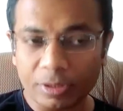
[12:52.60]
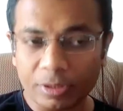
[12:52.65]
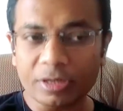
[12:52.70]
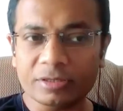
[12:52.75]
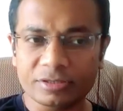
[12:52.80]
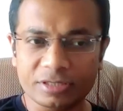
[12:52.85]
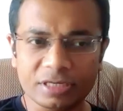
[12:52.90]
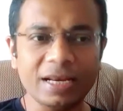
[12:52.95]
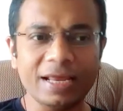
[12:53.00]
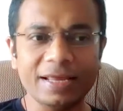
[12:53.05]

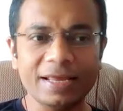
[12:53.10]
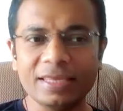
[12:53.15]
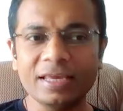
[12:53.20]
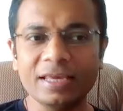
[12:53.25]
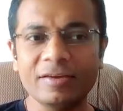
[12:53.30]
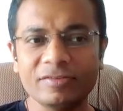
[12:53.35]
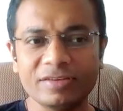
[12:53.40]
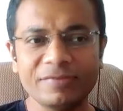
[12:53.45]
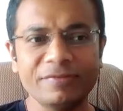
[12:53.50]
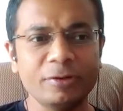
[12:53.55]
still, I
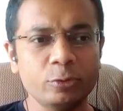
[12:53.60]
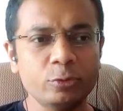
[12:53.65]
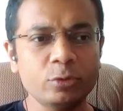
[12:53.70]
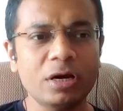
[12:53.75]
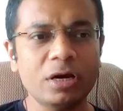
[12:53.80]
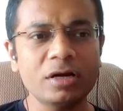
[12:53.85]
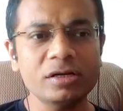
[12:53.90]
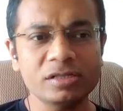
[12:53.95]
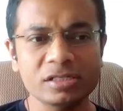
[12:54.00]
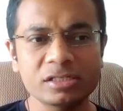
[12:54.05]
think 72
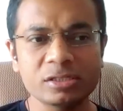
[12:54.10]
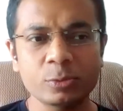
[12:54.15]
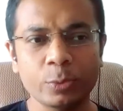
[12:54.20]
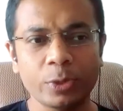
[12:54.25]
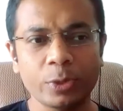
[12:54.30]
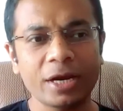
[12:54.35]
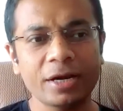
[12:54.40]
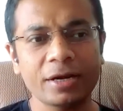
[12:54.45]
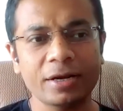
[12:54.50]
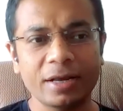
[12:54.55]
hours is
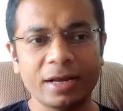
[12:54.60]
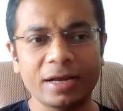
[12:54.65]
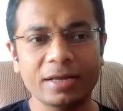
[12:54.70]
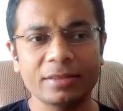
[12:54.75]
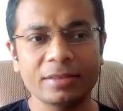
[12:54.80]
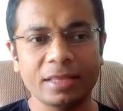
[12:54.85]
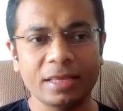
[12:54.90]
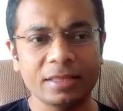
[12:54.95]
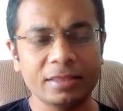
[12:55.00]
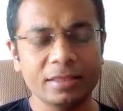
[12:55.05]
where
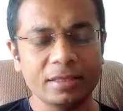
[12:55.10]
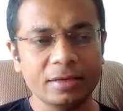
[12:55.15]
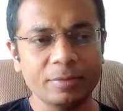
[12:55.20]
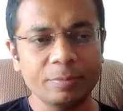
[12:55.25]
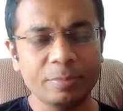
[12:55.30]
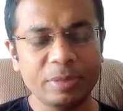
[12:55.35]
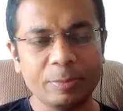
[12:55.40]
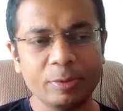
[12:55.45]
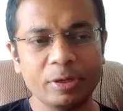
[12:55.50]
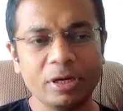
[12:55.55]

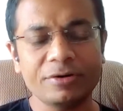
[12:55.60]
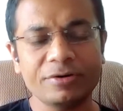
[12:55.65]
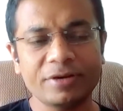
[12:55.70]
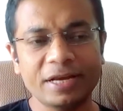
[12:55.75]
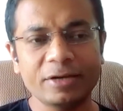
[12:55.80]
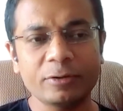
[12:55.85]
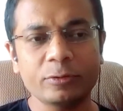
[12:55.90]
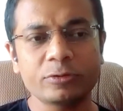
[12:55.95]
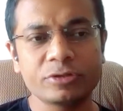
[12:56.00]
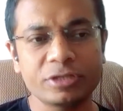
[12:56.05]
people are
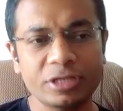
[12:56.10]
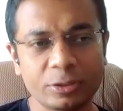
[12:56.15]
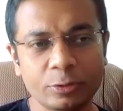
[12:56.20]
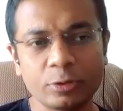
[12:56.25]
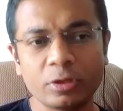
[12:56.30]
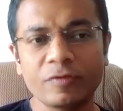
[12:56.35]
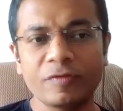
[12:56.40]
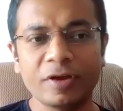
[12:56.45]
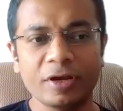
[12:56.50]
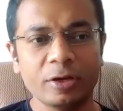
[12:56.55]
trying to stick to
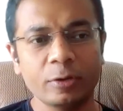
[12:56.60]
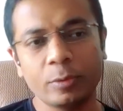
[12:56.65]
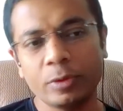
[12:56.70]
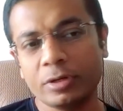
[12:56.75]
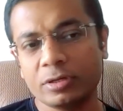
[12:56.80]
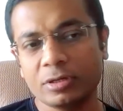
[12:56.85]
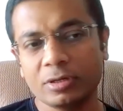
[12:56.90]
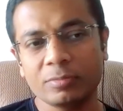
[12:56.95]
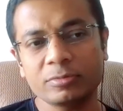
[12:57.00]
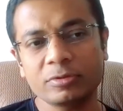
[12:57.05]
the window
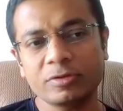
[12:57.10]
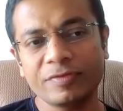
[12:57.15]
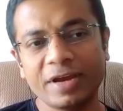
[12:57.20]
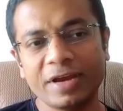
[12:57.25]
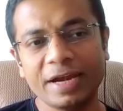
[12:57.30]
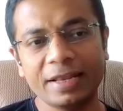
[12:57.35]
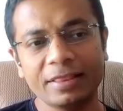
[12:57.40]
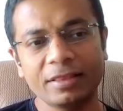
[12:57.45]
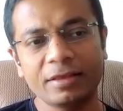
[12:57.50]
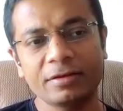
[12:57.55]
in terms of
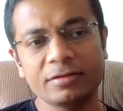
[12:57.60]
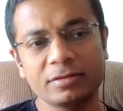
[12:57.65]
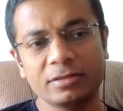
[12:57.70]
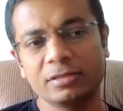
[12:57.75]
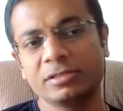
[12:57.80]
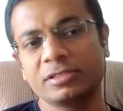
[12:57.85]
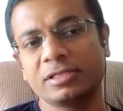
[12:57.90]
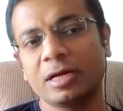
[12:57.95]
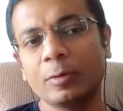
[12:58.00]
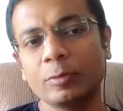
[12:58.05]
getting the
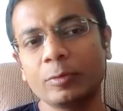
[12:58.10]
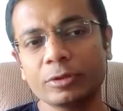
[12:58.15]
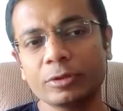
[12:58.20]
results out.